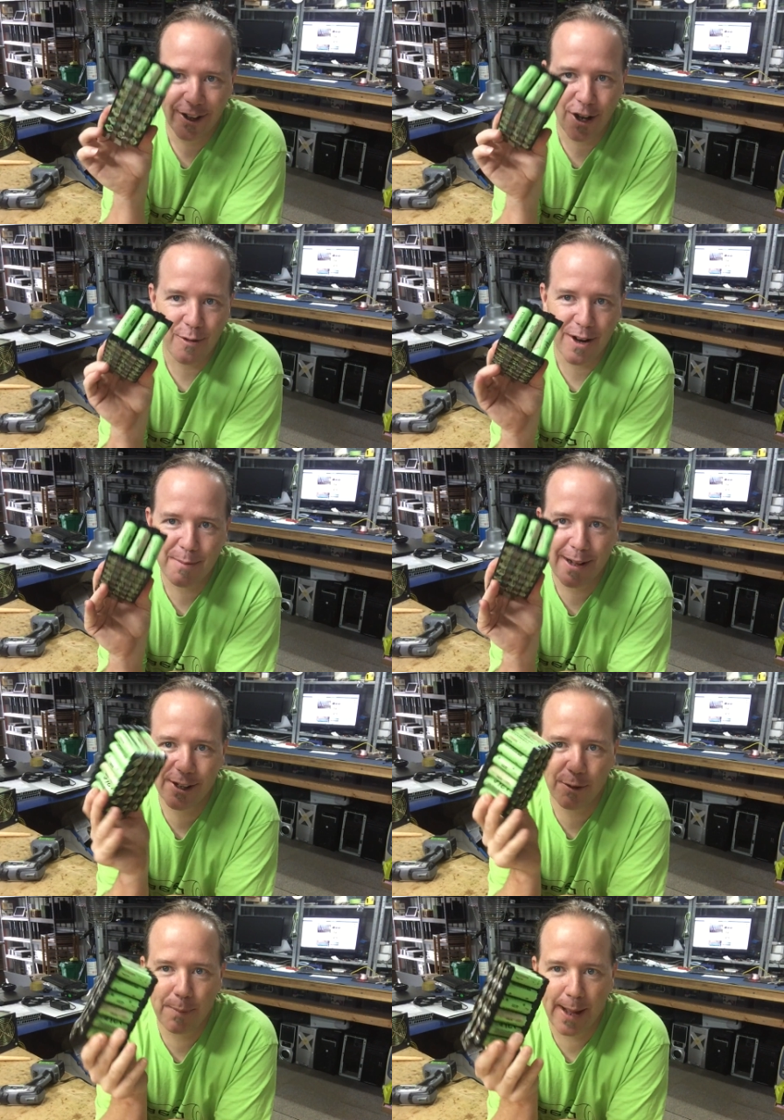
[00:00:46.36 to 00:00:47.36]
I got one of my
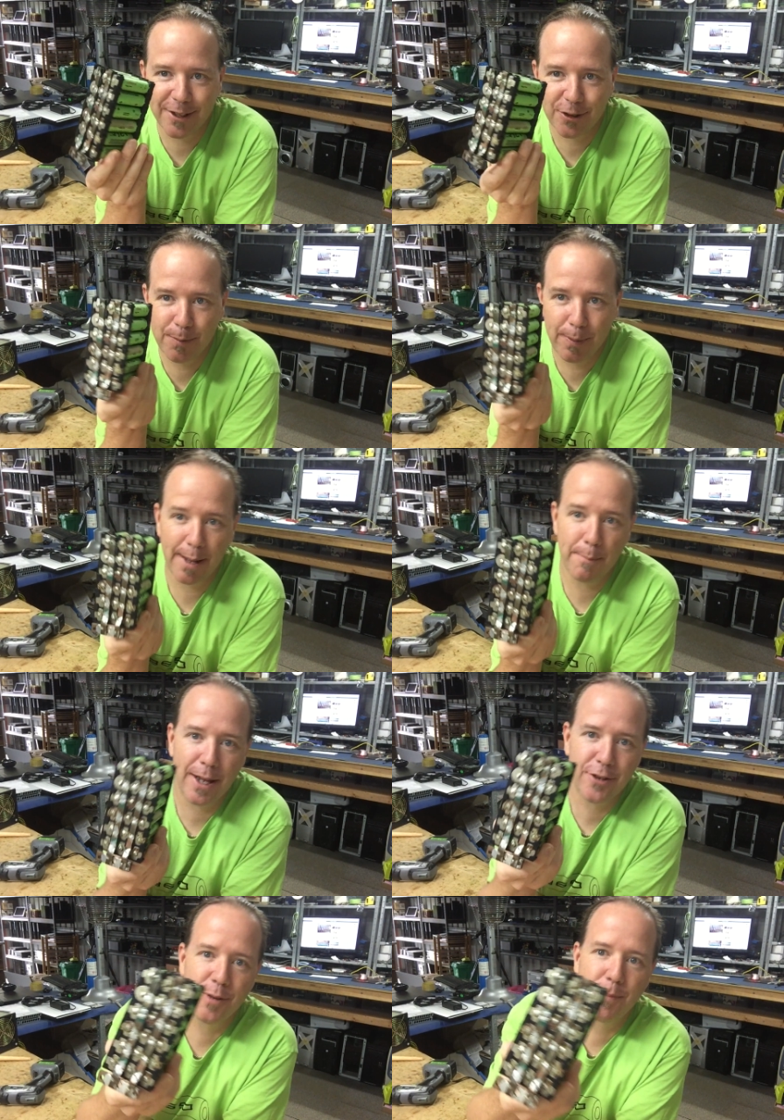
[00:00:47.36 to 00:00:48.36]
little battery,
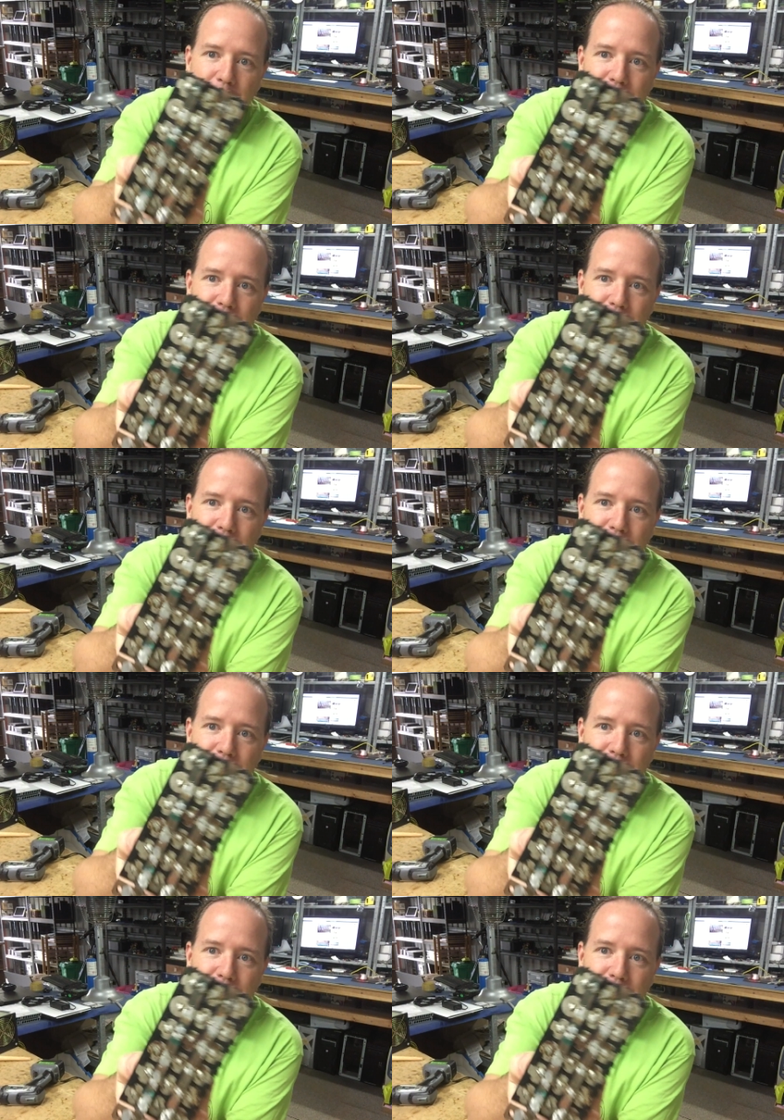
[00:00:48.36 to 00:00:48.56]
battery